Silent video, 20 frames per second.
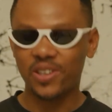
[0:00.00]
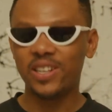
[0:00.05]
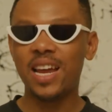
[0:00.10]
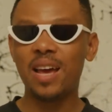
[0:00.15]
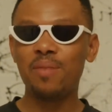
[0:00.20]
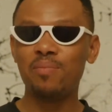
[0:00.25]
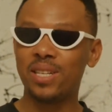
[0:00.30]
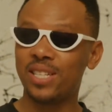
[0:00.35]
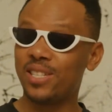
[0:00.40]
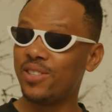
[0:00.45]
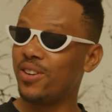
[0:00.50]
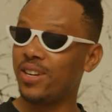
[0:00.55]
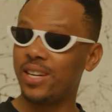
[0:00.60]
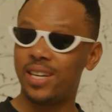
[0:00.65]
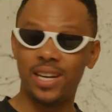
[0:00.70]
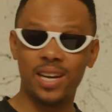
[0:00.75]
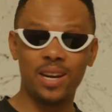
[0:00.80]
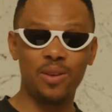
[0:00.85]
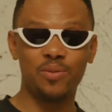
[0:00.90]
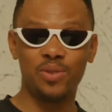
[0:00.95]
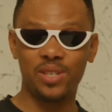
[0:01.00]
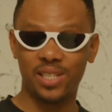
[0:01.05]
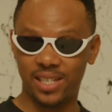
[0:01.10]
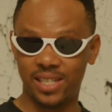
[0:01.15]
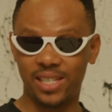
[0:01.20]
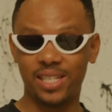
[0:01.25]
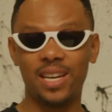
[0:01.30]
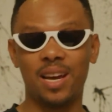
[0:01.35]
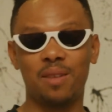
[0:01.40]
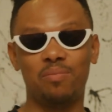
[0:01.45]
name is not here, we
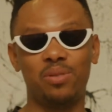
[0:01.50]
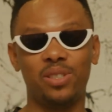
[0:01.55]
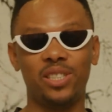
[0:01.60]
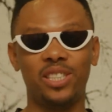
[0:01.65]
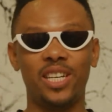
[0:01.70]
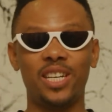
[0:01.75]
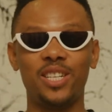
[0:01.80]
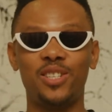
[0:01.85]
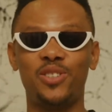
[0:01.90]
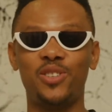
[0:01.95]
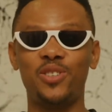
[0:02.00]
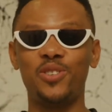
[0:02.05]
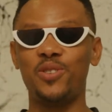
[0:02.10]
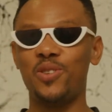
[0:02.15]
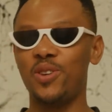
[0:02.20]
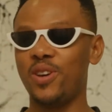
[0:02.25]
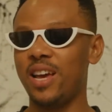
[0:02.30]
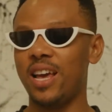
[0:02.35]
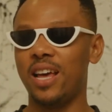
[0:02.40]
still appreciate you.